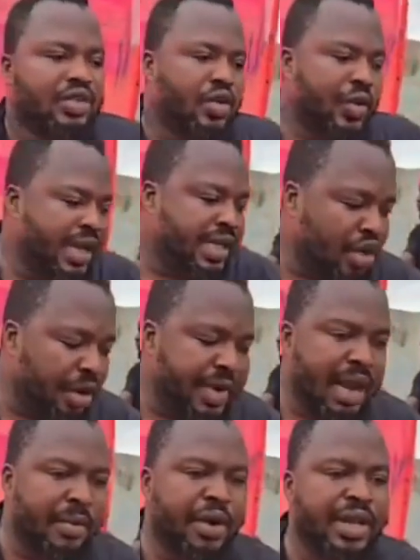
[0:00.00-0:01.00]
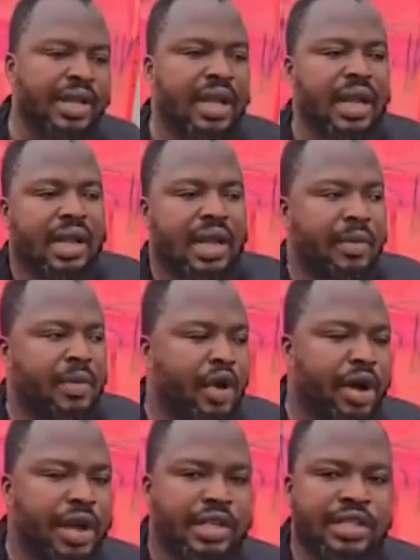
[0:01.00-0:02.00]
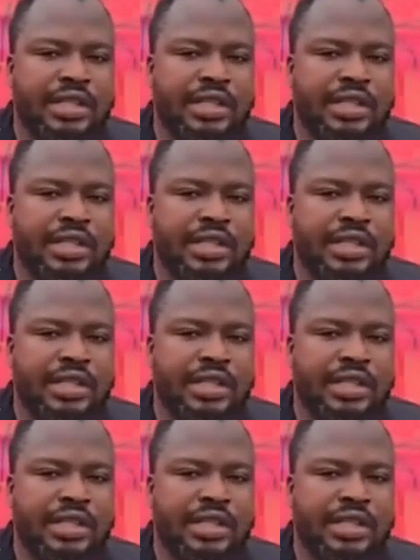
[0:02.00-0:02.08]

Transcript: So when they showed me the body, the boy